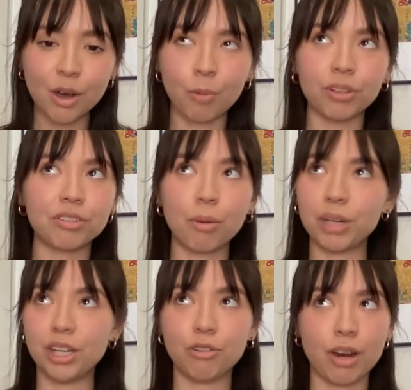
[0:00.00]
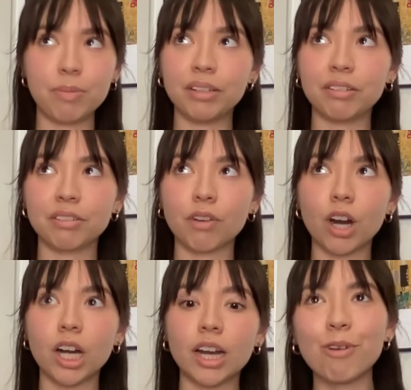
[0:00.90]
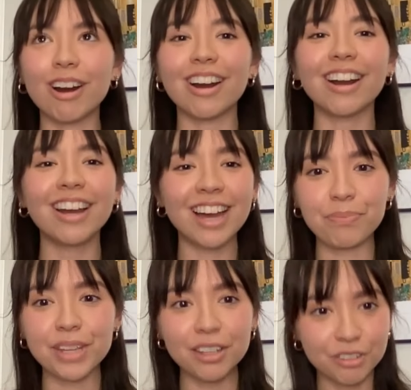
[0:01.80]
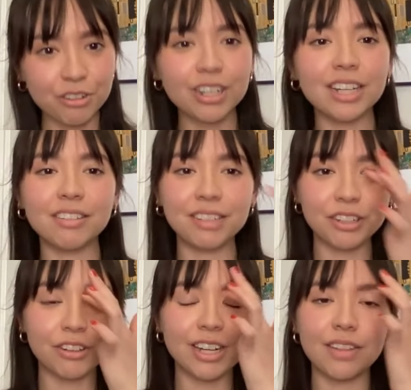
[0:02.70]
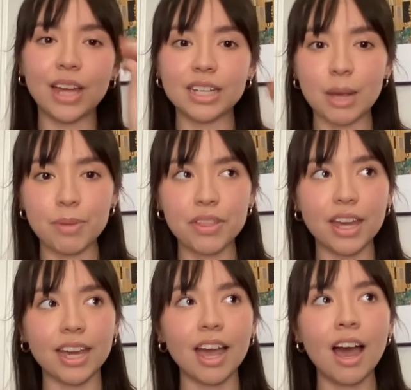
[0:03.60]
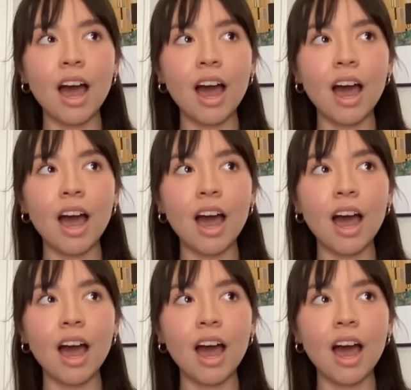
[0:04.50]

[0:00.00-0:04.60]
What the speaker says: with so many great pieces of art for history and scenery and that type of thing.